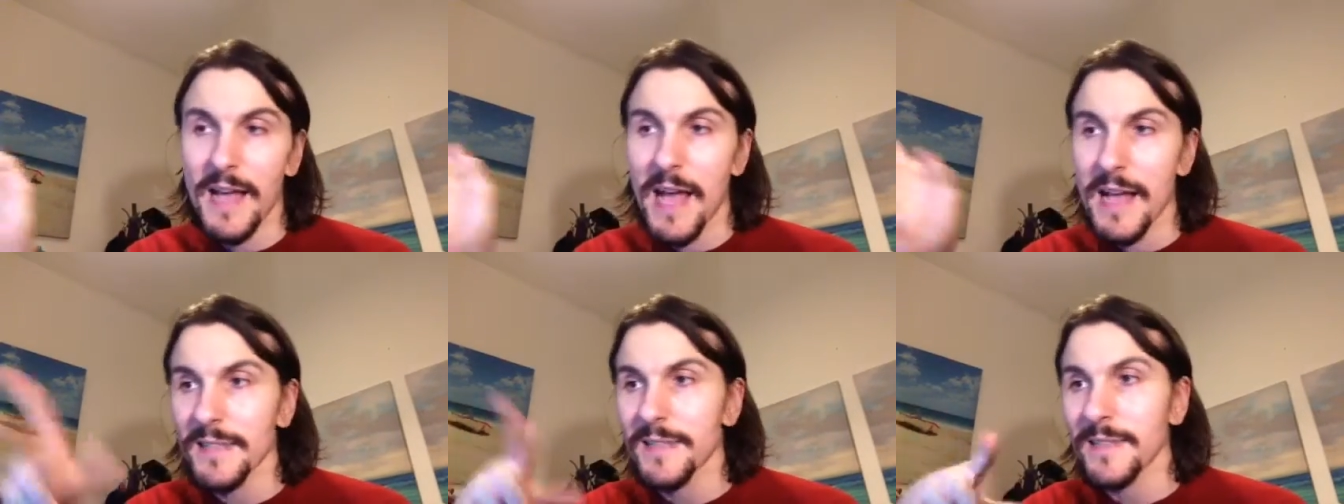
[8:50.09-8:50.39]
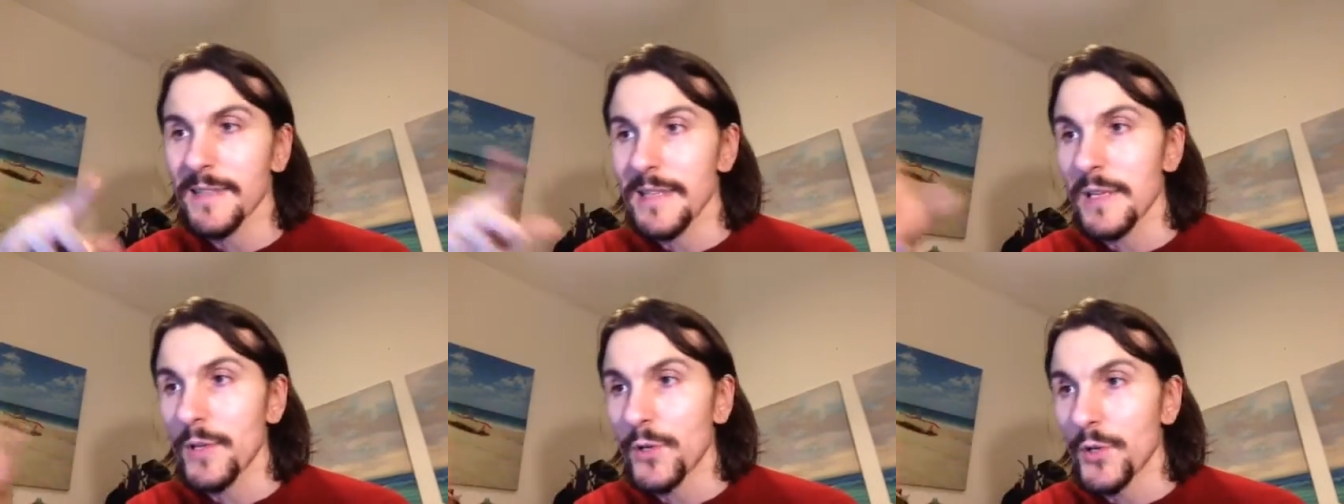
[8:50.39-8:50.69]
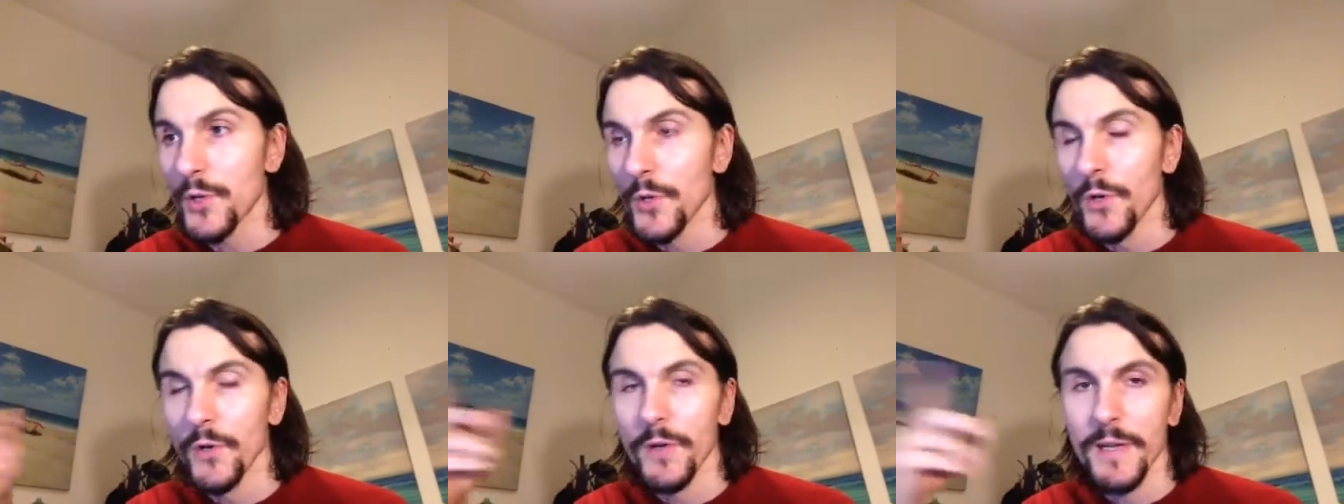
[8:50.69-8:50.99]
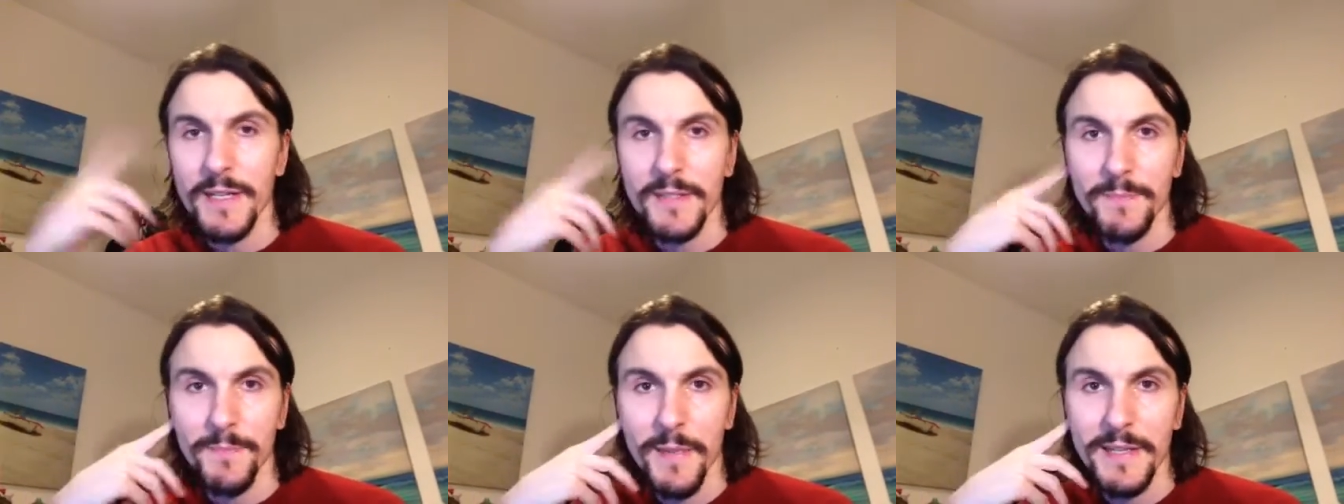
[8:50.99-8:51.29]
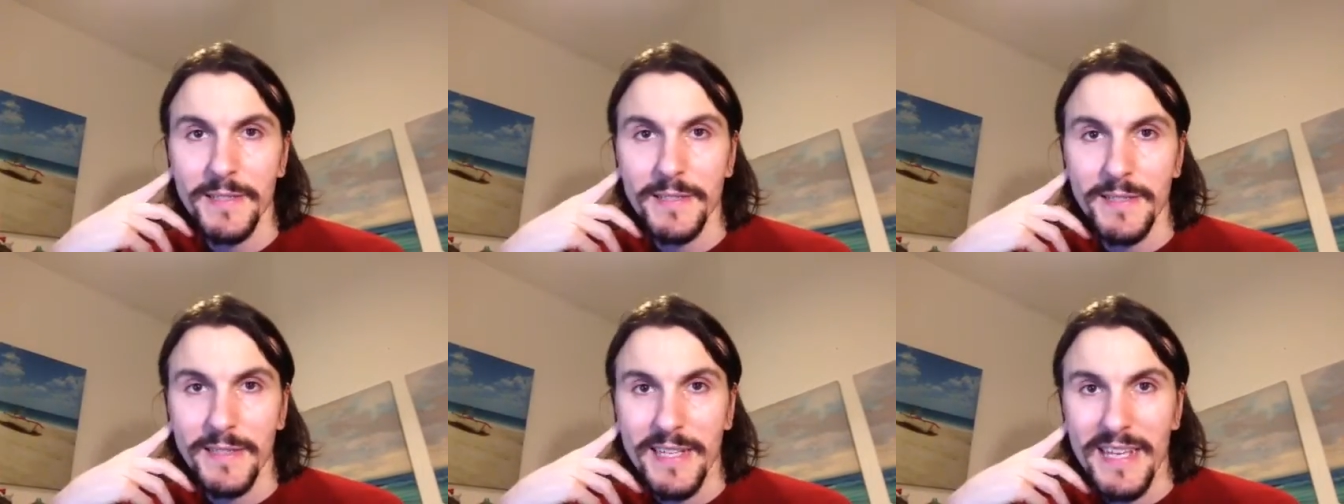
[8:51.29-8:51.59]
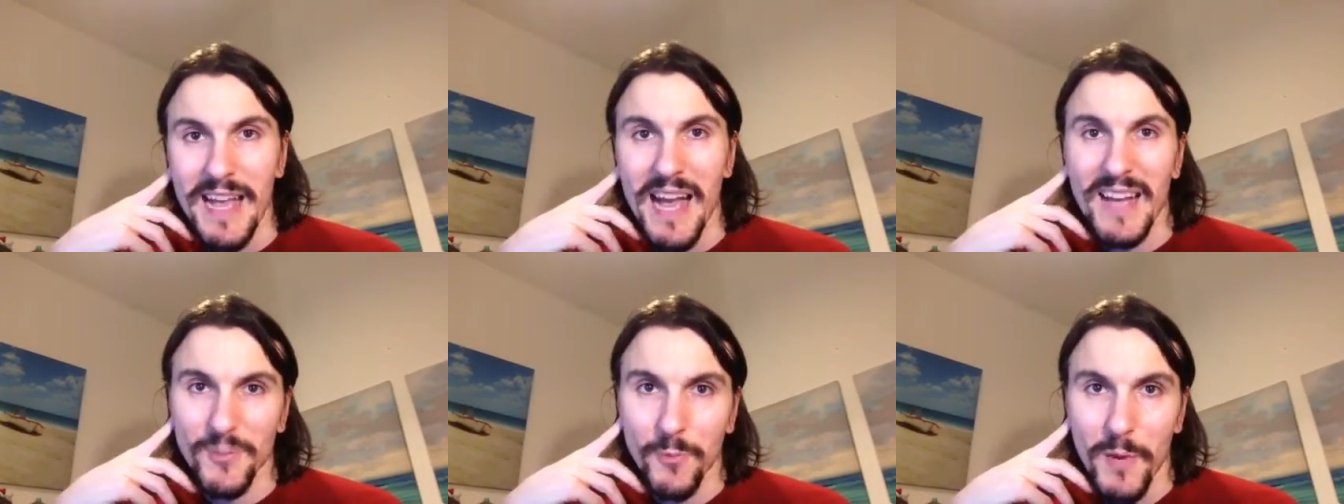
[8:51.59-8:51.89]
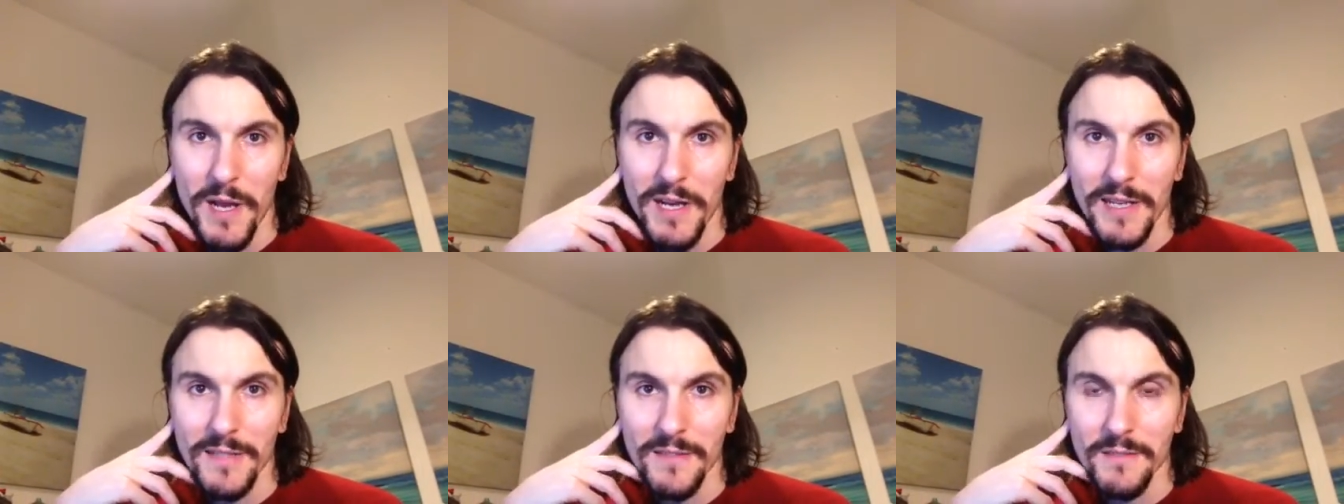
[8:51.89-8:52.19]
ainsi que is basically as
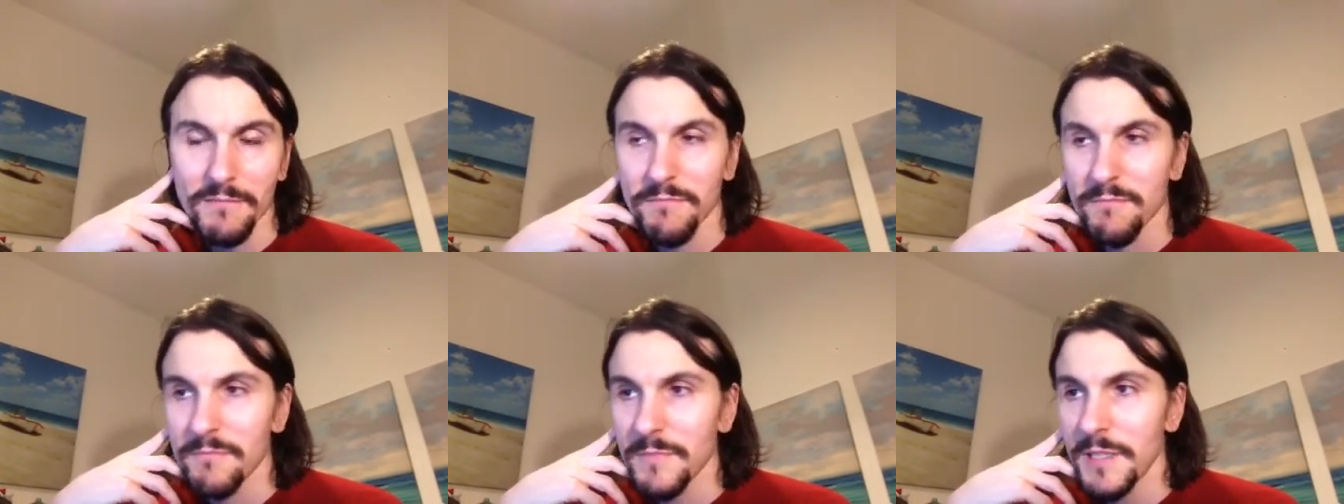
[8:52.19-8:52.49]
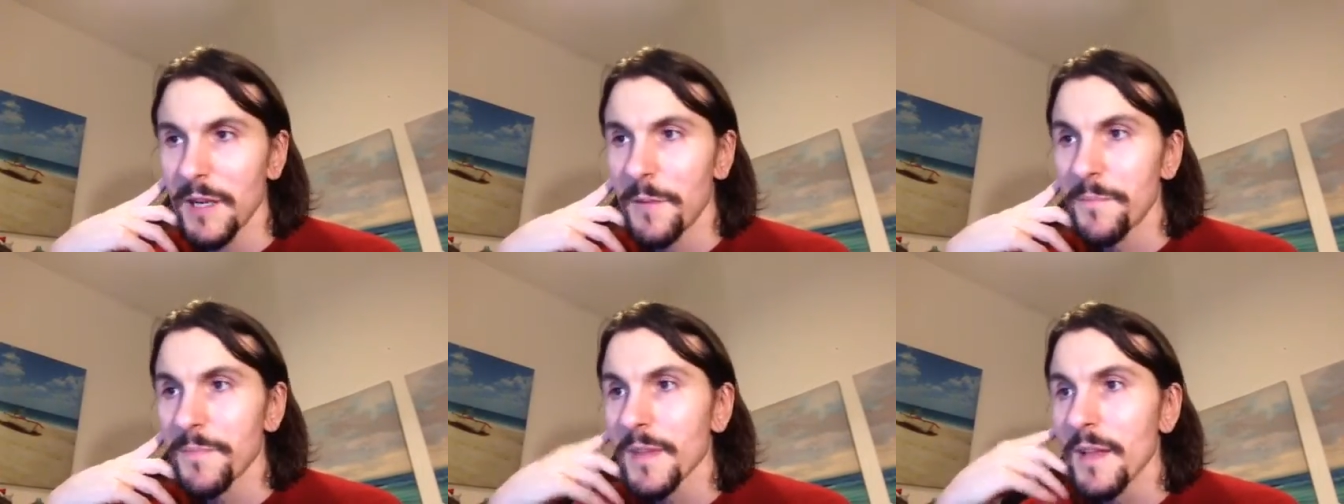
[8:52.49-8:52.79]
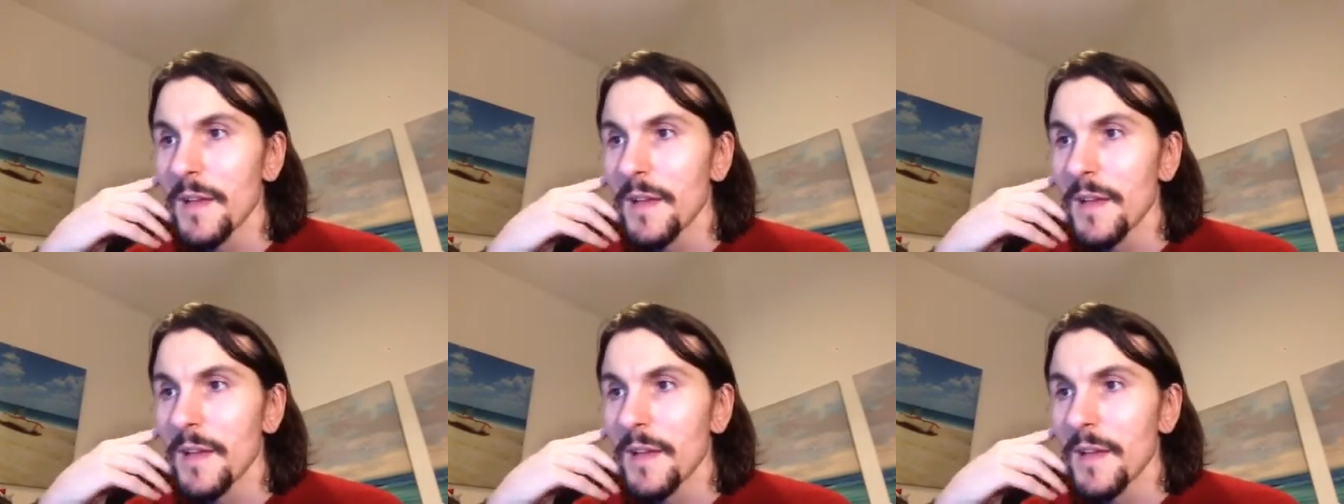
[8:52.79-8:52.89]
well as, you know.